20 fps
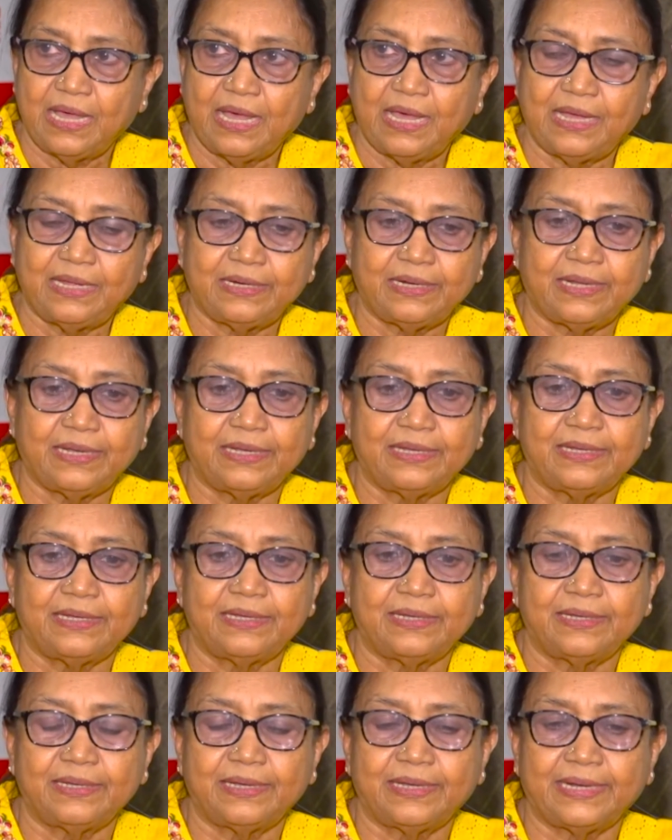And
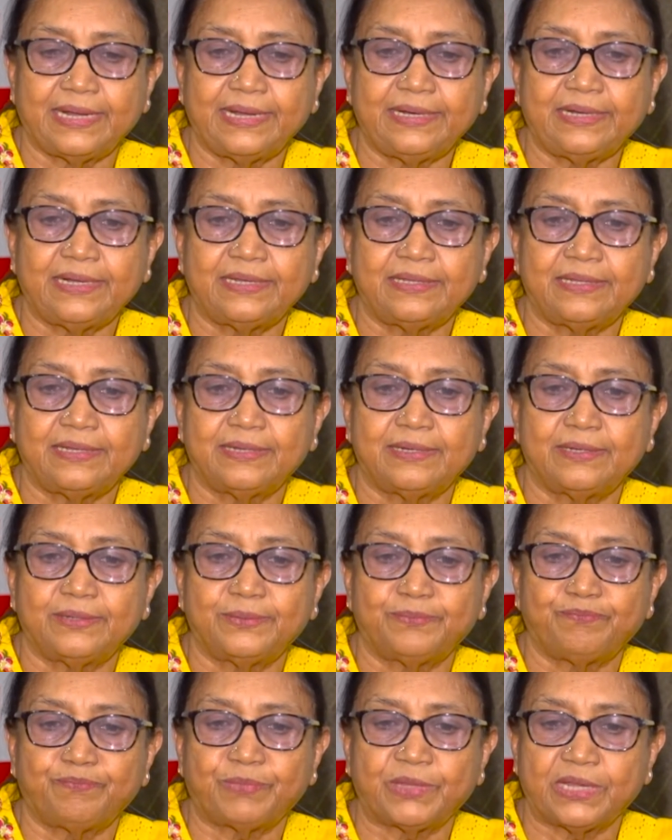I write in
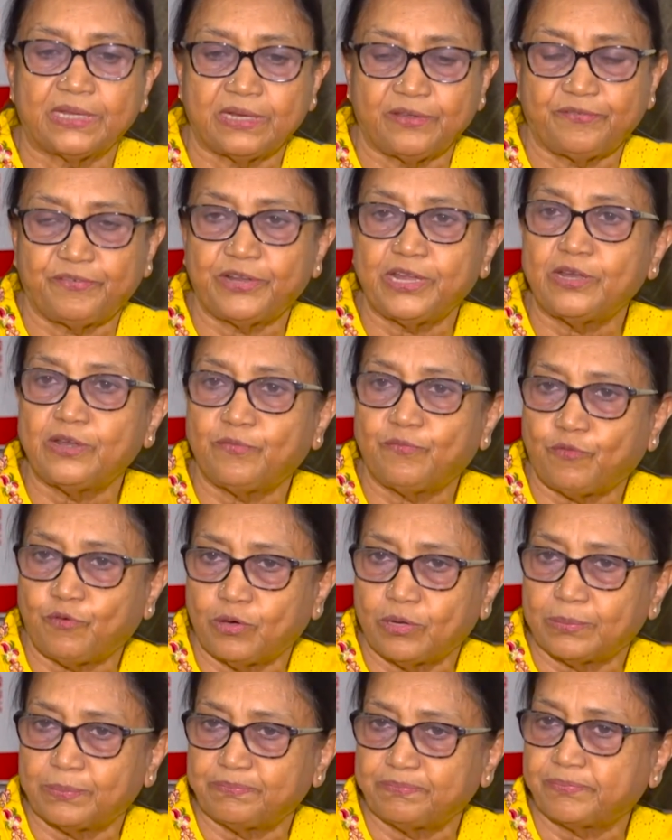different
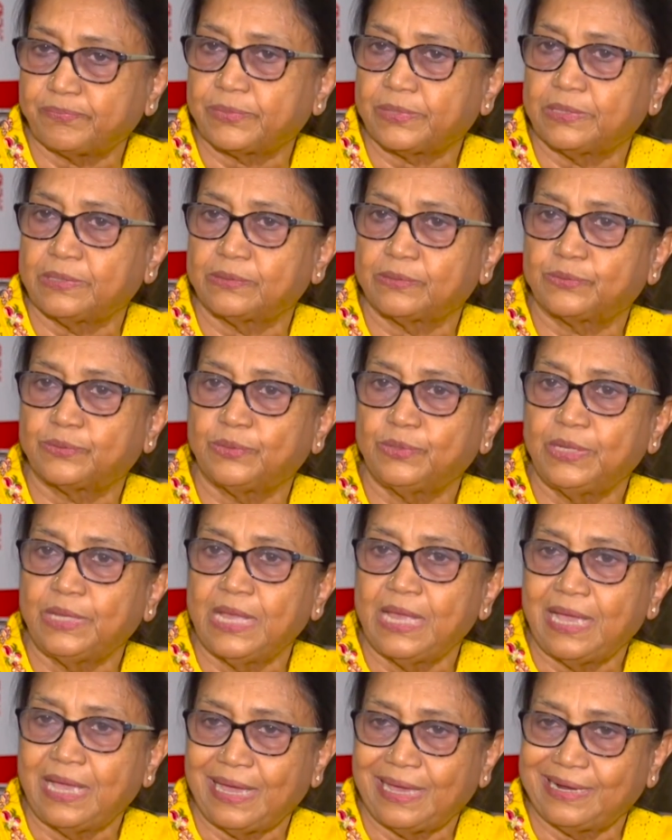forms also.
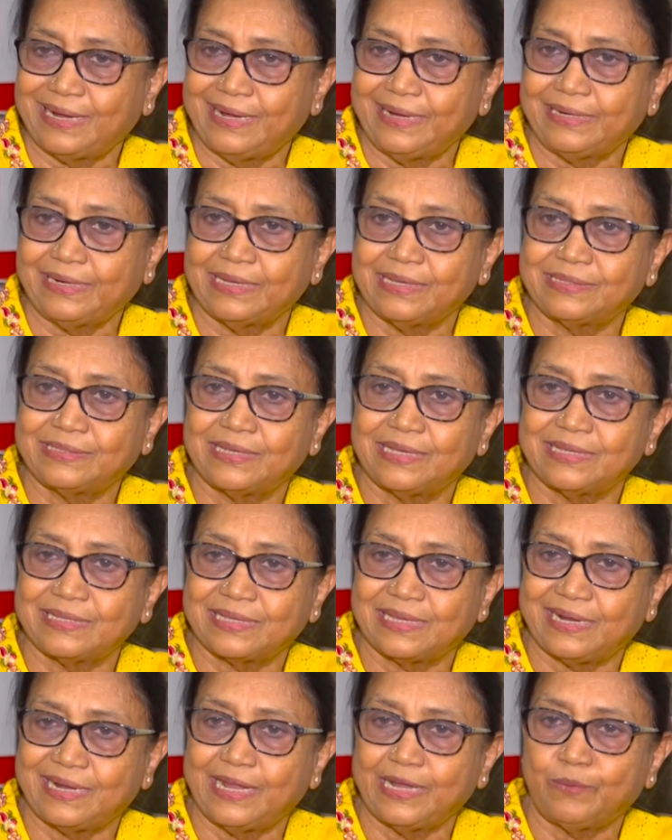I write
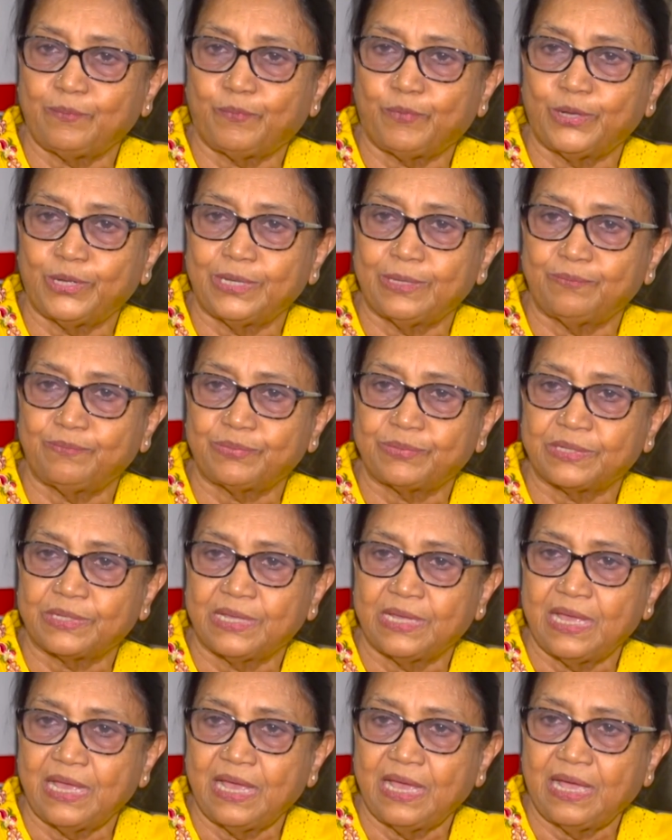essays, I write poems,
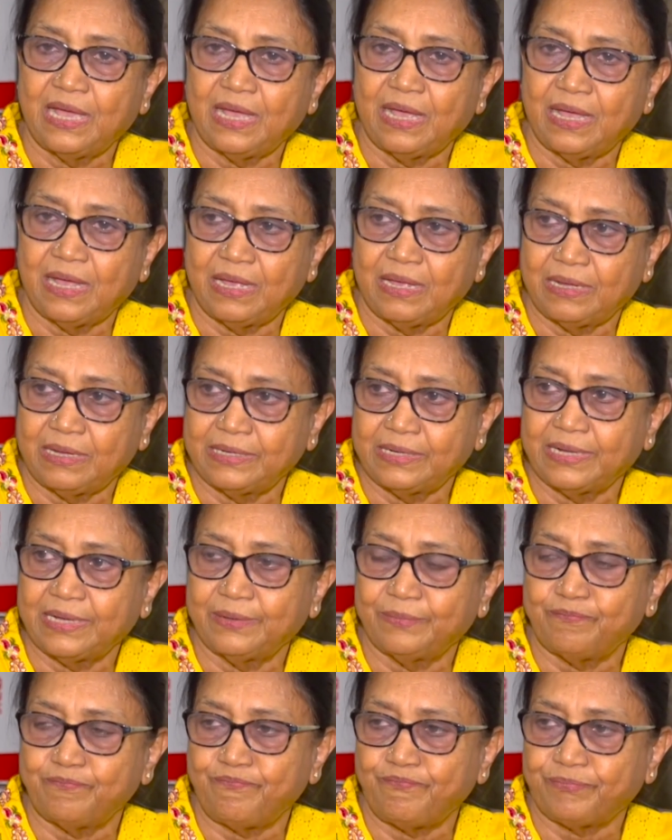and
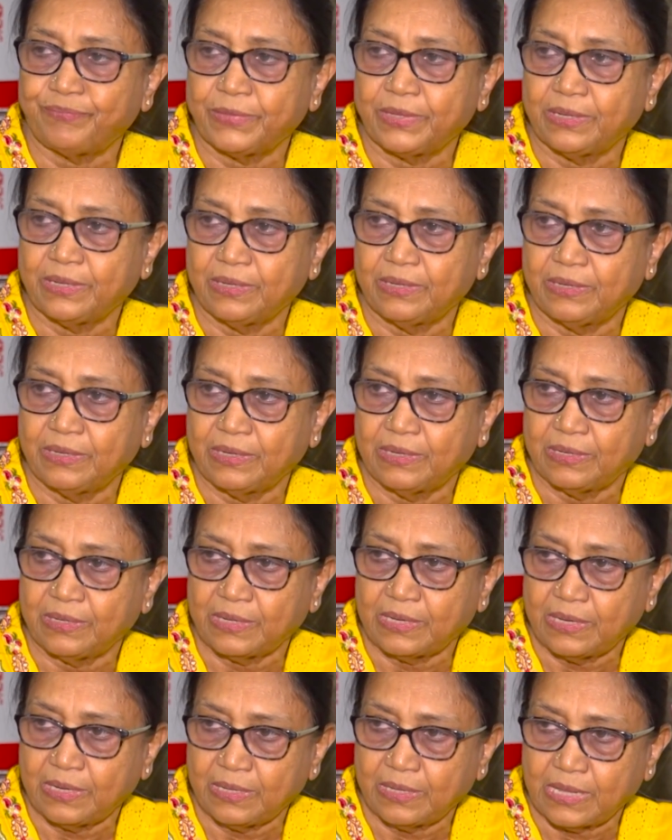I
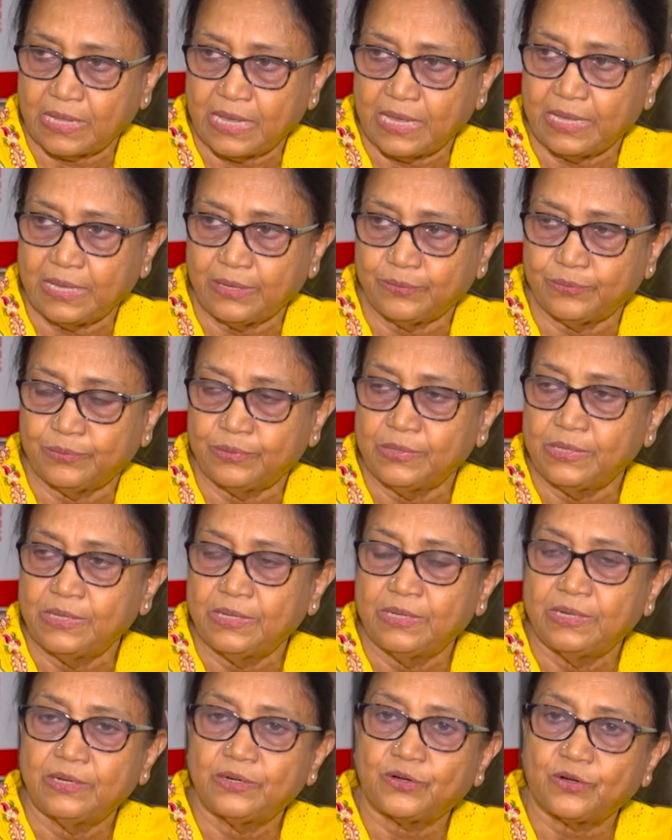have
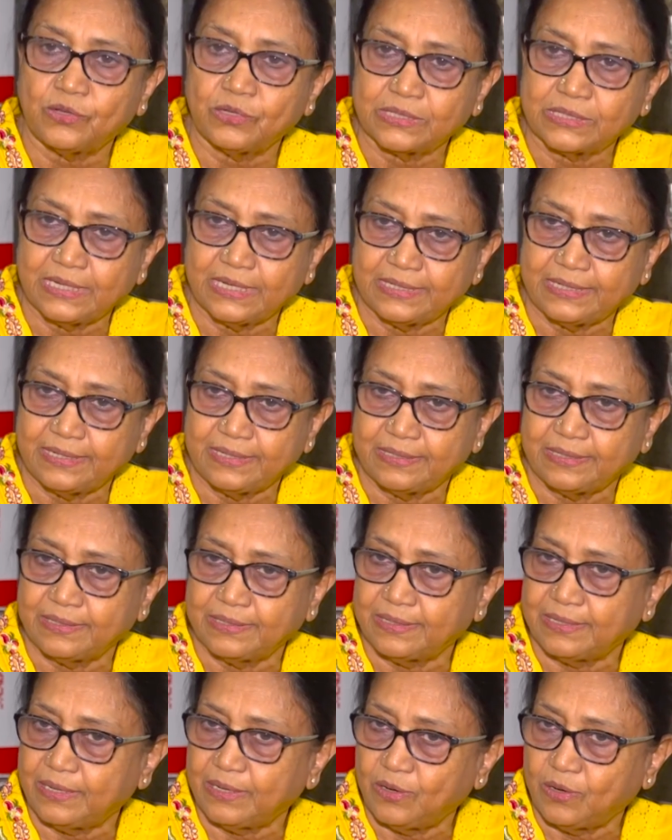translated
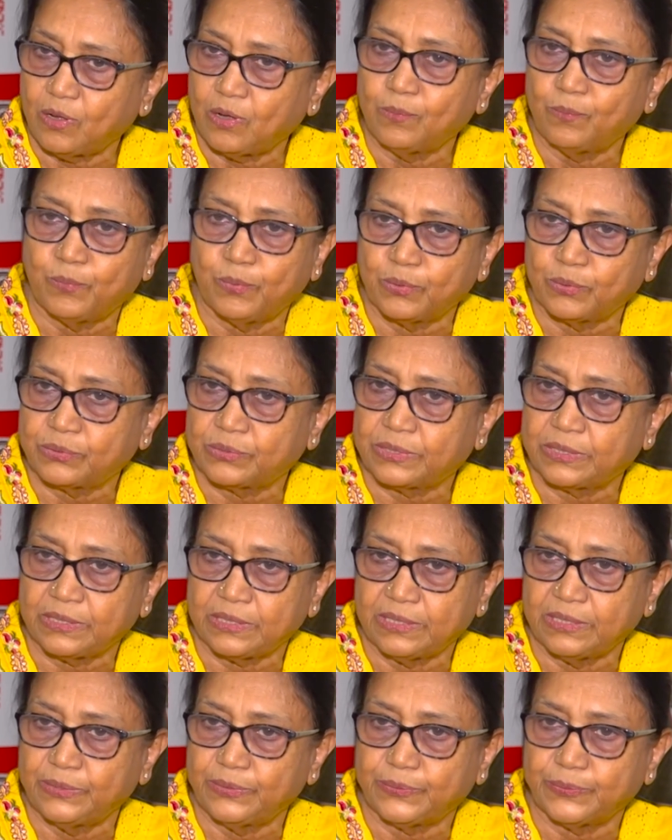law books
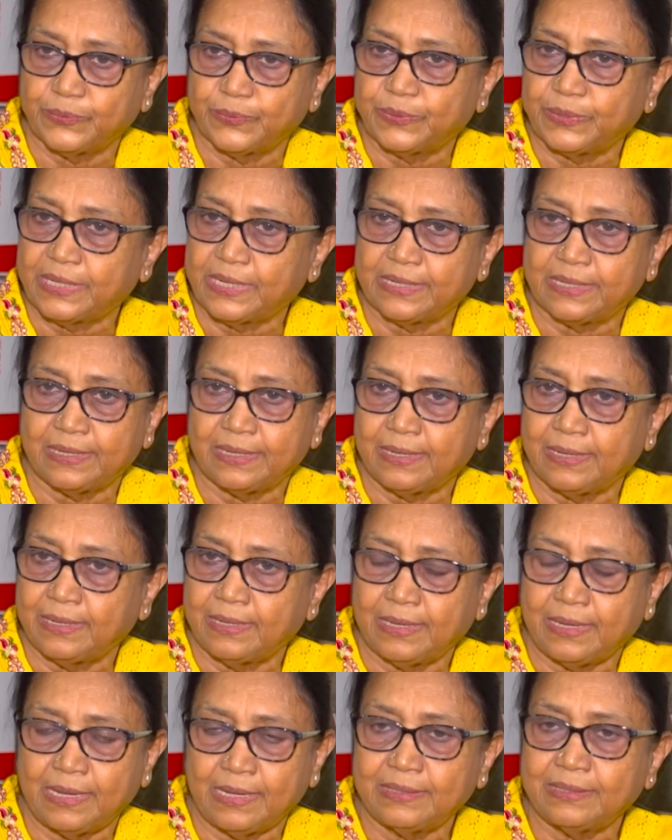into Kannada,
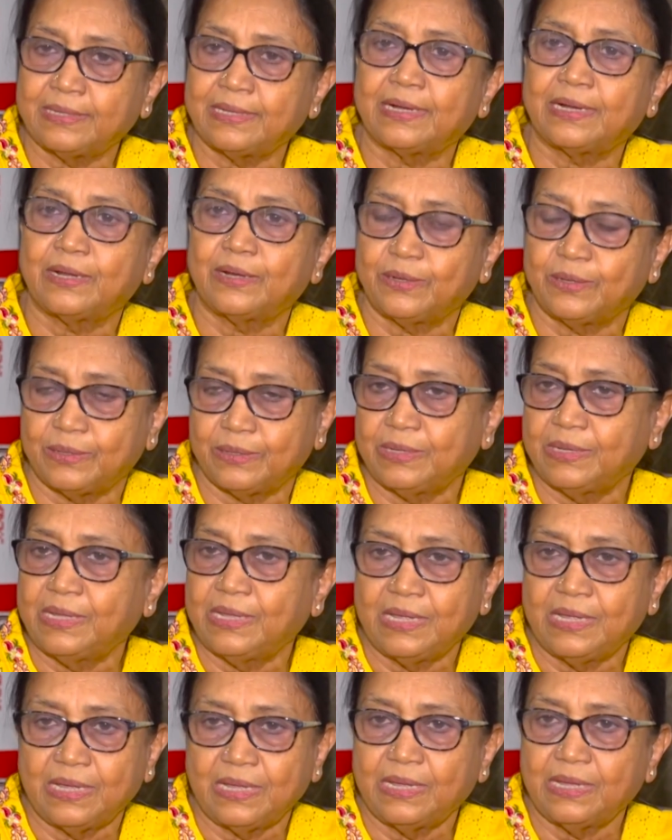and there
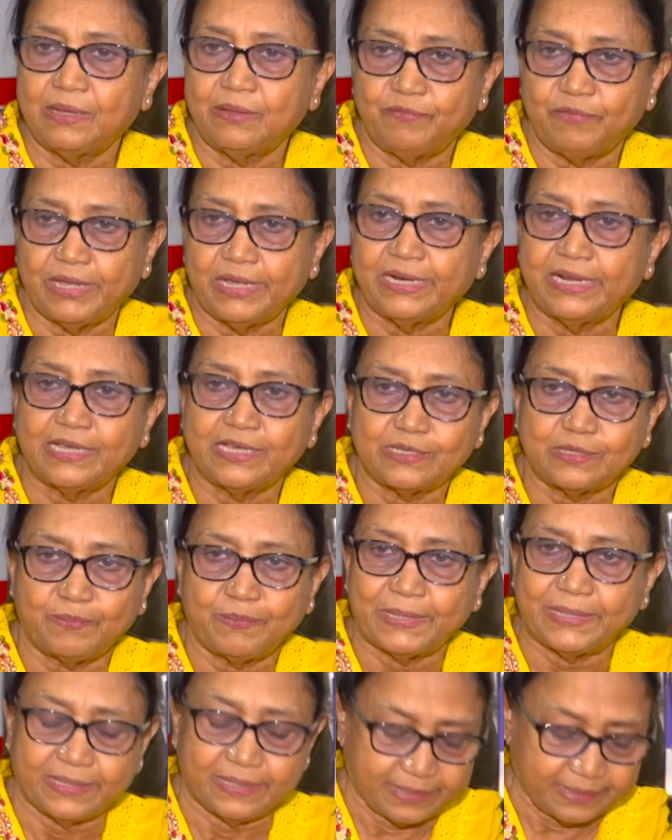are various
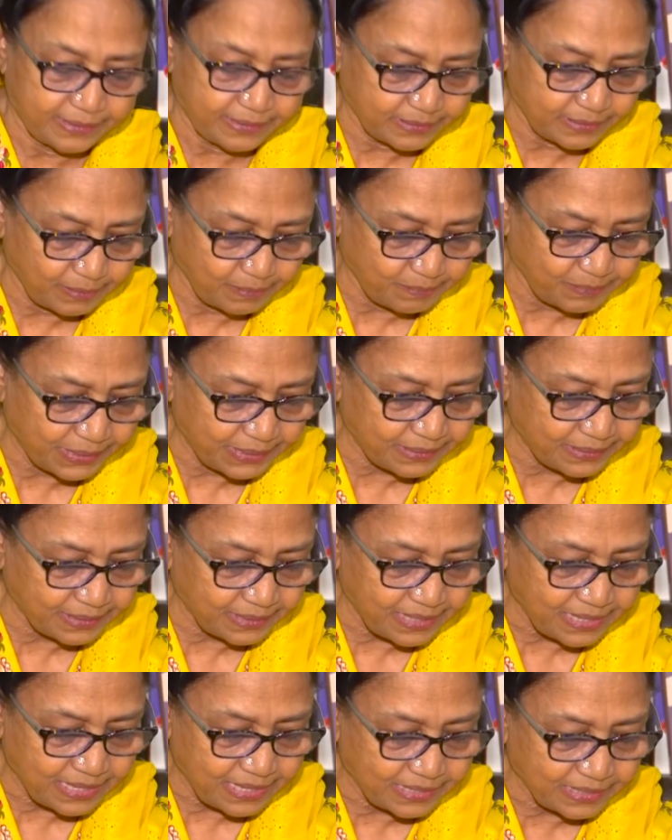methods, but
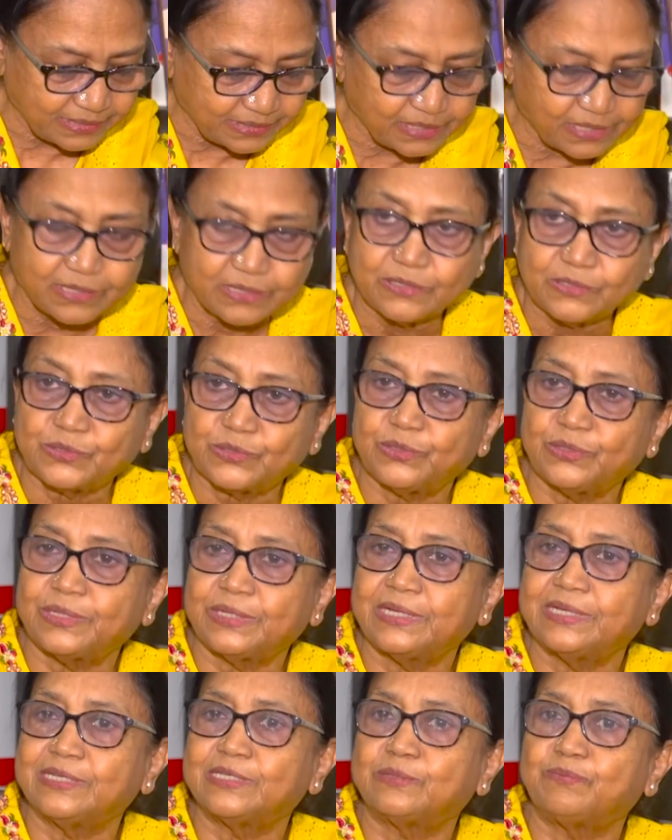short
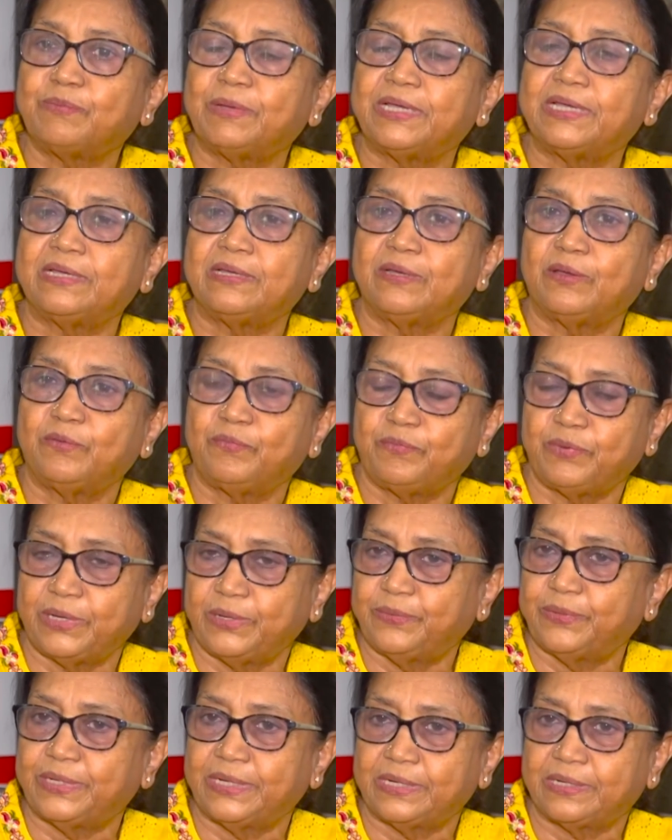story is my
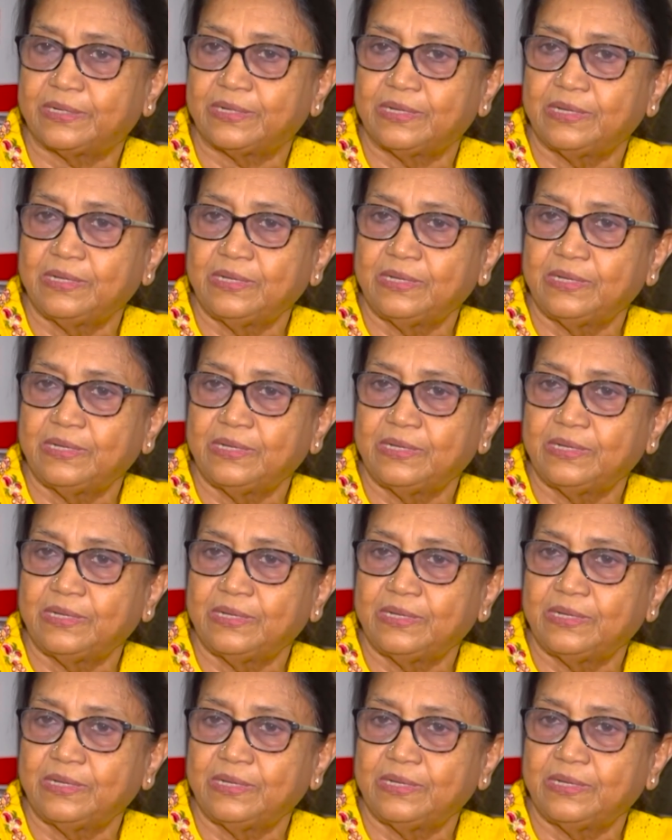favorite.